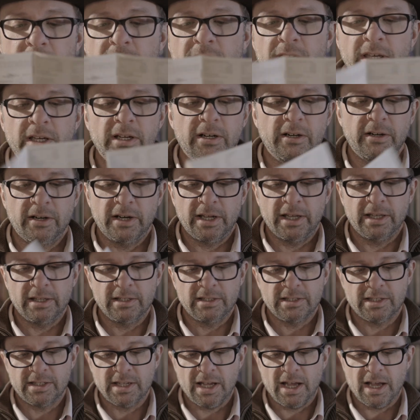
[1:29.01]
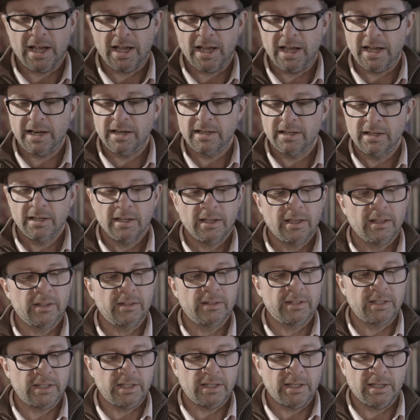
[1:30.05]
here inside
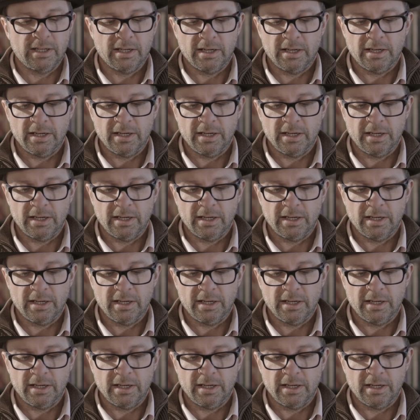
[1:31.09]
the